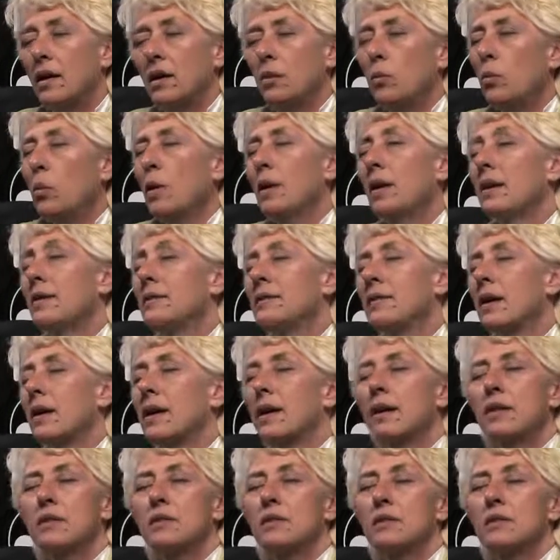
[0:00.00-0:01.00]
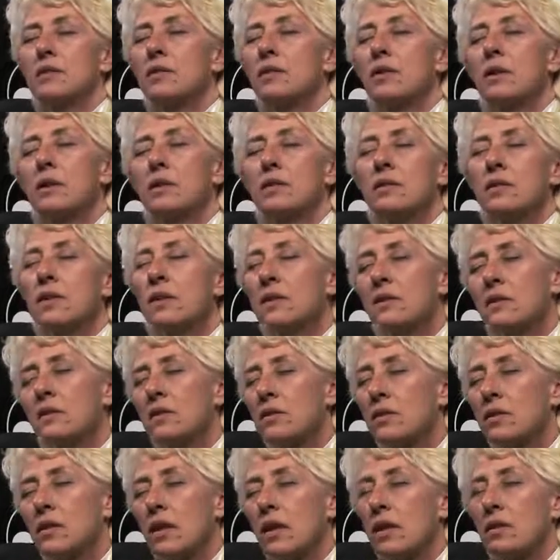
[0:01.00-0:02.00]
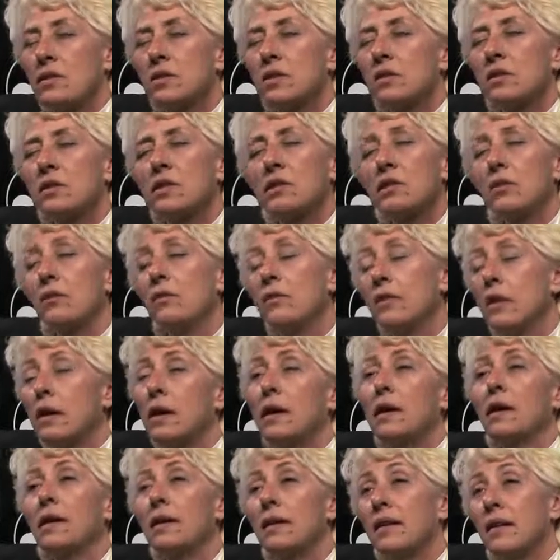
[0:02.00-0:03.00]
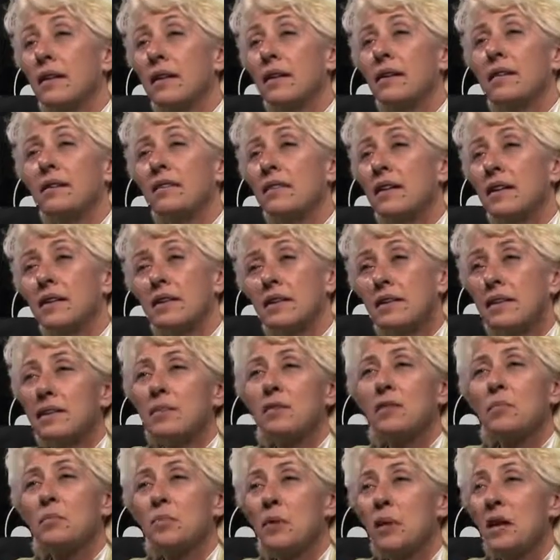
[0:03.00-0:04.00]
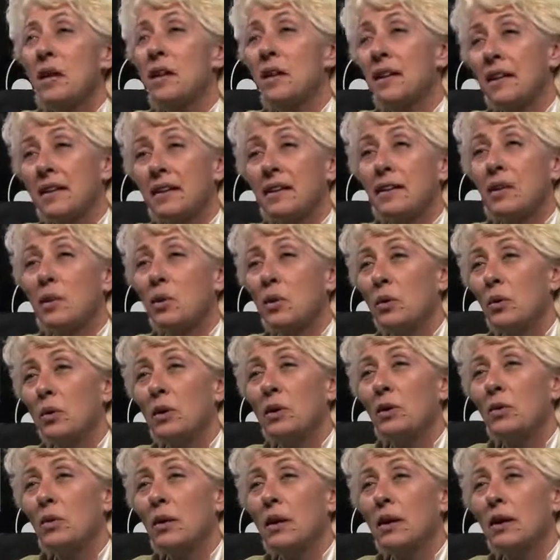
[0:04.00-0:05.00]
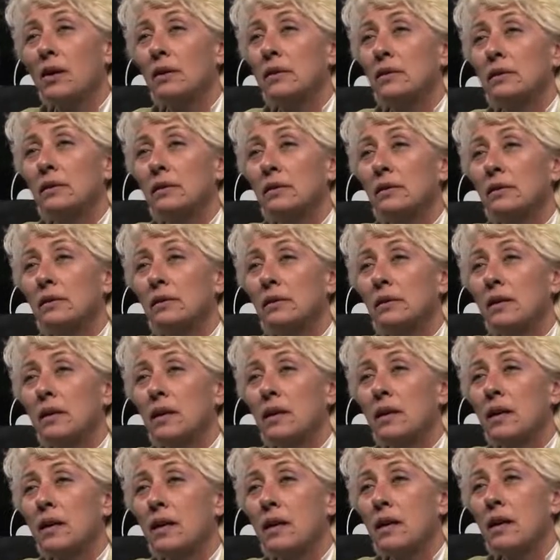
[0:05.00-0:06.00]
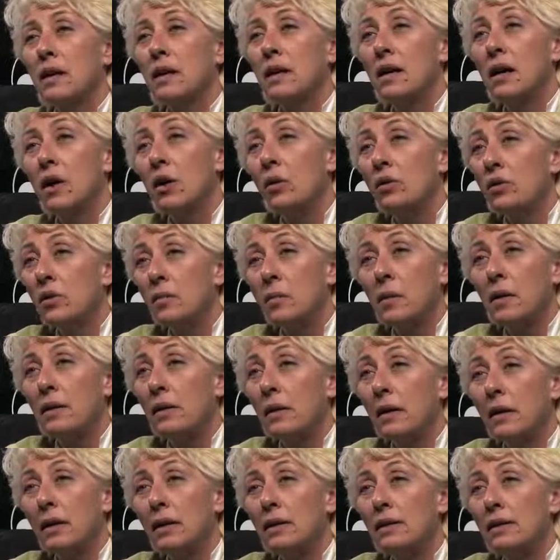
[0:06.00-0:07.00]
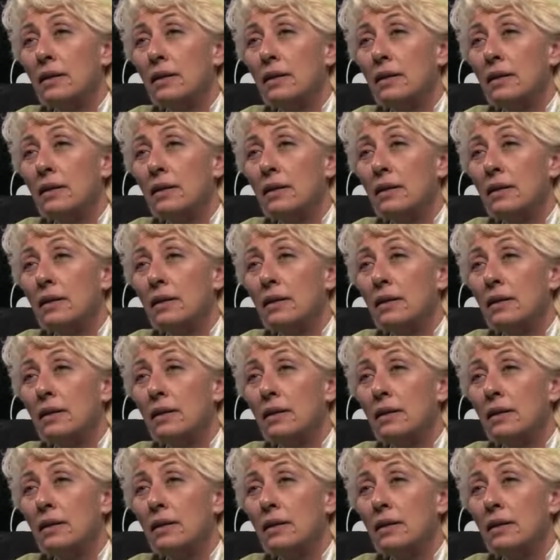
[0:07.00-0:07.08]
What is that? Isn't that just Sophia? Isn't that this planet, the Holy Grail? Ultimately.